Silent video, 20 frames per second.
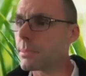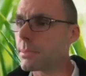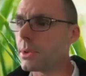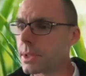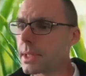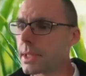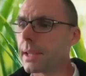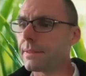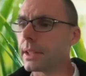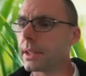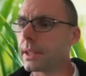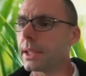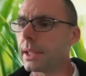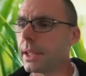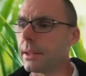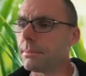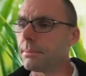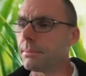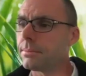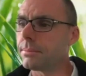most definitely.
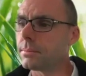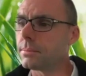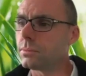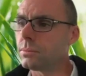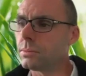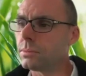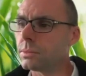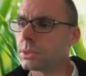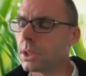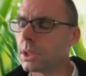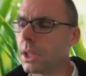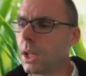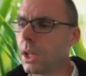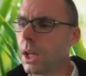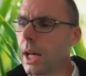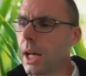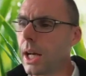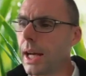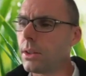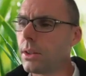Yeah.
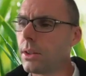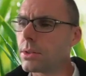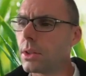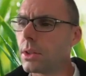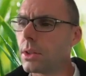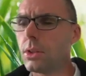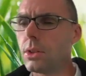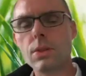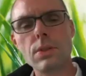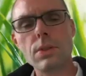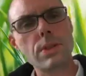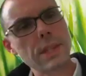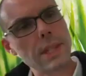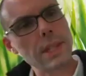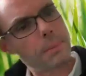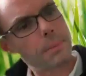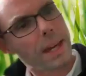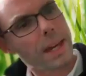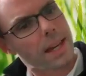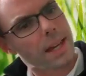I also use
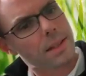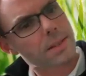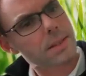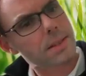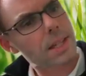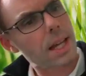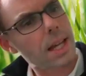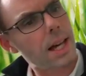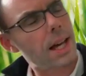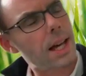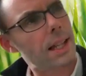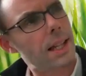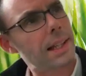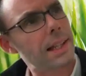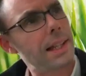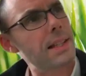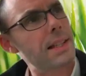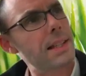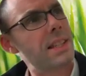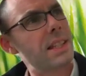them as
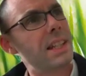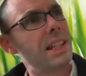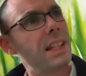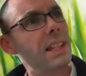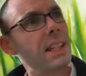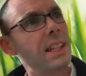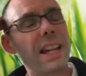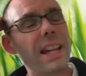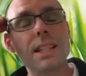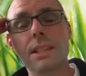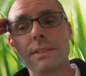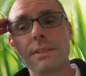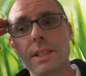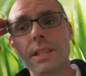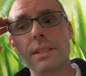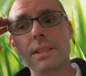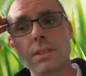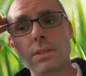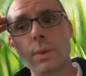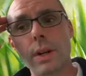listening
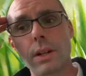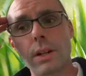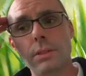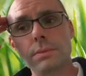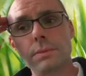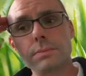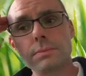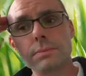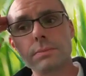activities as well,